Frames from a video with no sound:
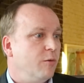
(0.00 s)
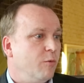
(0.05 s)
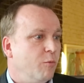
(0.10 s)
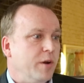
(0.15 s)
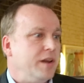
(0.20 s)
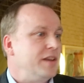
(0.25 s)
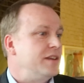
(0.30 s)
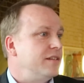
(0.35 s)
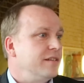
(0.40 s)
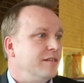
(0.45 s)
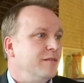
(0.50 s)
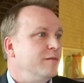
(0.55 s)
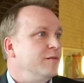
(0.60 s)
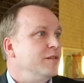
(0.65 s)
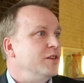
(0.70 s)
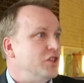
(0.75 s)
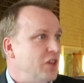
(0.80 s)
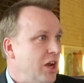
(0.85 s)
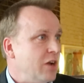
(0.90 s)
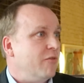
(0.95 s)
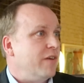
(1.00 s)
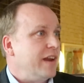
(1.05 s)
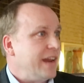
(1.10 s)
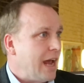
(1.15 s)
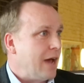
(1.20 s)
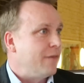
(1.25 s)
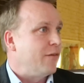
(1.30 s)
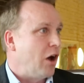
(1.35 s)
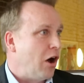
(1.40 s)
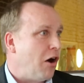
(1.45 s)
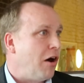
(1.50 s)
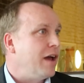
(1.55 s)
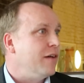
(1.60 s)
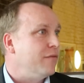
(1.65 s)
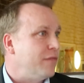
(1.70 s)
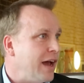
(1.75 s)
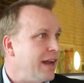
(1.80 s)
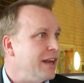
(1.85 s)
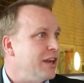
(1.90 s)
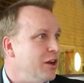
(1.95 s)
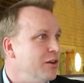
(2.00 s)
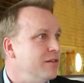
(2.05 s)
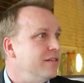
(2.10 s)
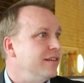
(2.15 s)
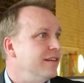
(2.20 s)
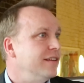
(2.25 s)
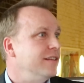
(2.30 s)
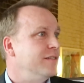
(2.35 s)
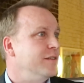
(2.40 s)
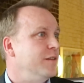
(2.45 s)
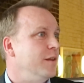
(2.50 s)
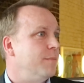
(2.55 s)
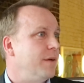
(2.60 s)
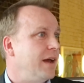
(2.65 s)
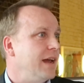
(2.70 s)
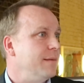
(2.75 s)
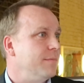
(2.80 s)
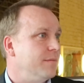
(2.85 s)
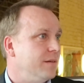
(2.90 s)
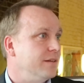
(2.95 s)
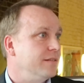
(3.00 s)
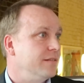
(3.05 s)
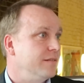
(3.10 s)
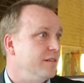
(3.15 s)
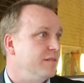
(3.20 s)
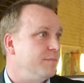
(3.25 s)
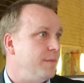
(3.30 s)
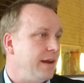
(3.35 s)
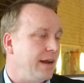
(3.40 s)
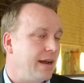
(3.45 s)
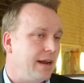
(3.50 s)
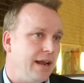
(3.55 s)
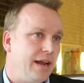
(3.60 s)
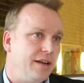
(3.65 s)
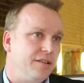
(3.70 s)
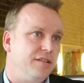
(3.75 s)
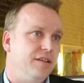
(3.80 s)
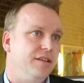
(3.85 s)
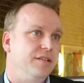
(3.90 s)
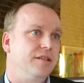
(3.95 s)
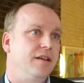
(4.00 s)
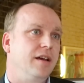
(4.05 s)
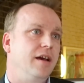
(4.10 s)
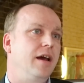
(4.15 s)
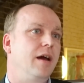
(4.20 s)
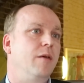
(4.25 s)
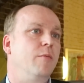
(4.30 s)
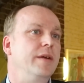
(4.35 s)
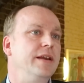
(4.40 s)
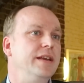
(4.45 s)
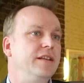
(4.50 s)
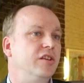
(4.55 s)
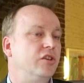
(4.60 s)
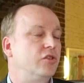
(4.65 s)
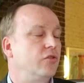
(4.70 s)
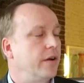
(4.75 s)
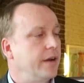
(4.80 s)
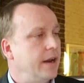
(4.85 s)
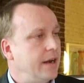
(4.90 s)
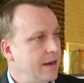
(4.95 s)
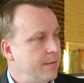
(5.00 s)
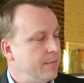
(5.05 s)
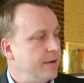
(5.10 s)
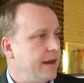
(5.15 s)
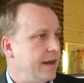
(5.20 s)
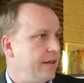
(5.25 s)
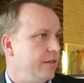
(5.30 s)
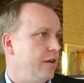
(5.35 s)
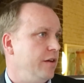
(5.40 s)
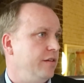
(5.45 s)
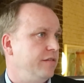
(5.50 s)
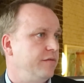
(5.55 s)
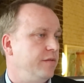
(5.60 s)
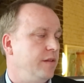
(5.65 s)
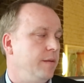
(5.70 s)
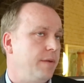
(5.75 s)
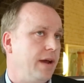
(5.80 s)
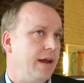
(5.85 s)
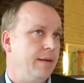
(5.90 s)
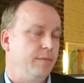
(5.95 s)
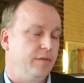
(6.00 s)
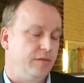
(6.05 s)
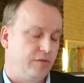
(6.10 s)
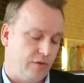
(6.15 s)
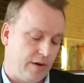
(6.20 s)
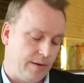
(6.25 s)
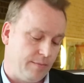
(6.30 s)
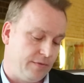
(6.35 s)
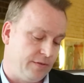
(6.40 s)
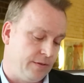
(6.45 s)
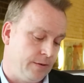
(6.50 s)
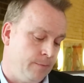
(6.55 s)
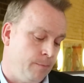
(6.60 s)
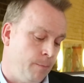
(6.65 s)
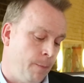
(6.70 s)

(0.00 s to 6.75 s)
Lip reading: which generally have a higher value than the paper that's being collected, and we need to try and eliminate those from the paper streams.